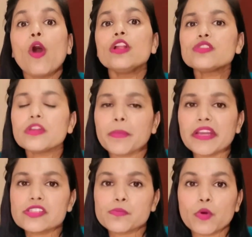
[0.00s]
Also
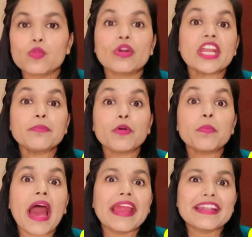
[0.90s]
depends upon what type
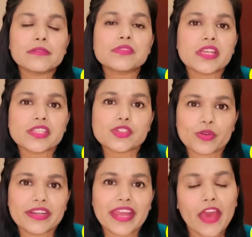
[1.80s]
of items a
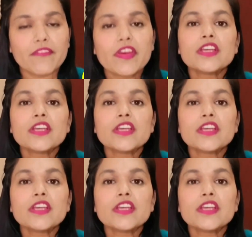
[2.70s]
restaurant have.